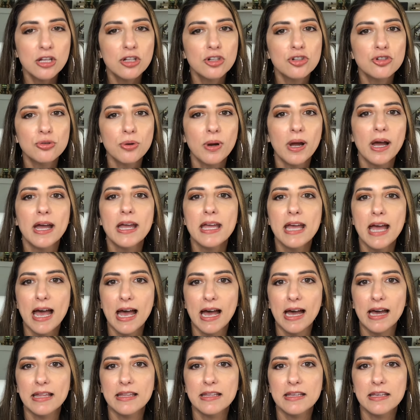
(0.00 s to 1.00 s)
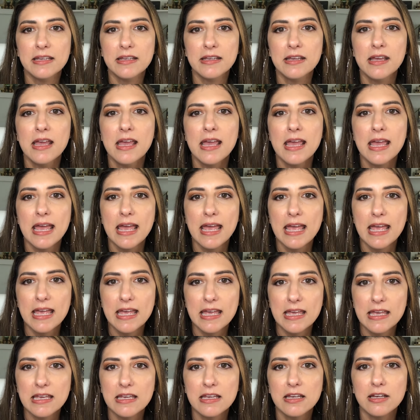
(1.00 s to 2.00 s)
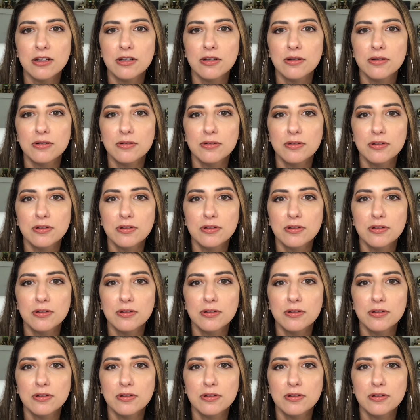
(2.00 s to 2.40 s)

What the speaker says: try adding a